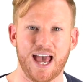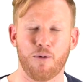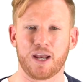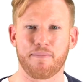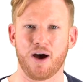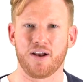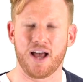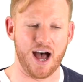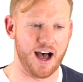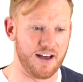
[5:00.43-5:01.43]
and one
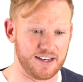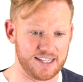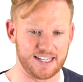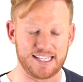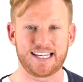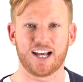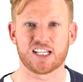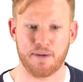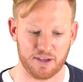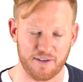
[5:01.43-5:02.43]
about the
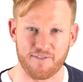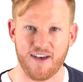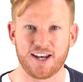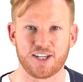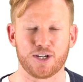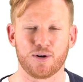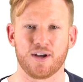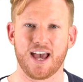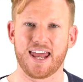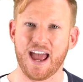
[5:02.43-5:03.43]
details about the venue.
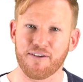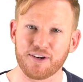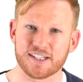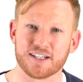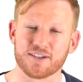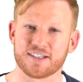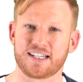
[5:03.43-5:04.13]
And every single